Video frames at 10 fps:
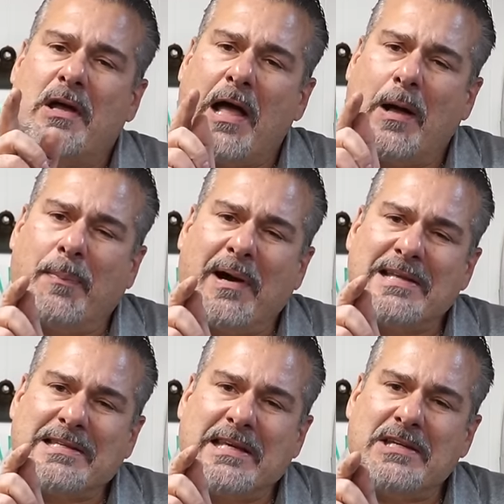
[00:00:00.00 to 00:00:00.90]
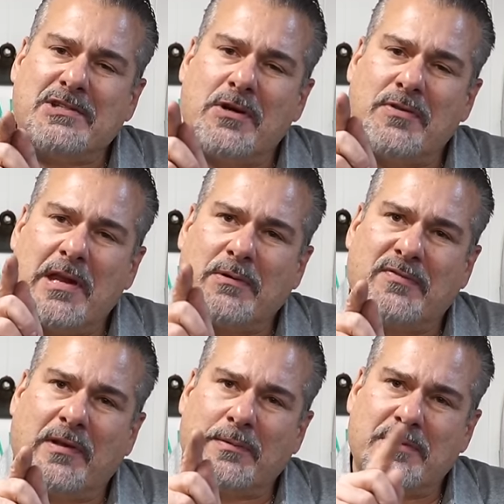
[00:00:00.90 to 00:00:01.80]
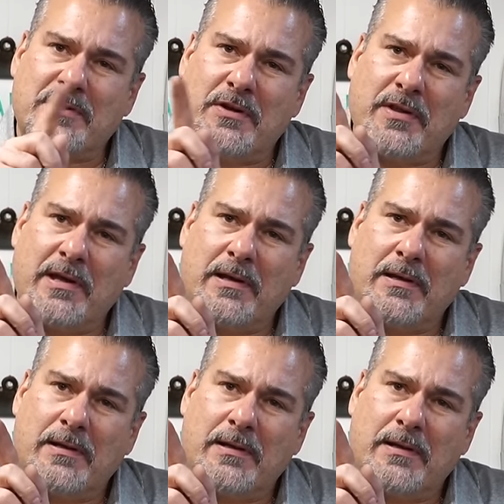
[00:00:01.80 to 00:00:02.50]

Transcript: Alpine skis, Joe. Then it was Phillips. Did you know that?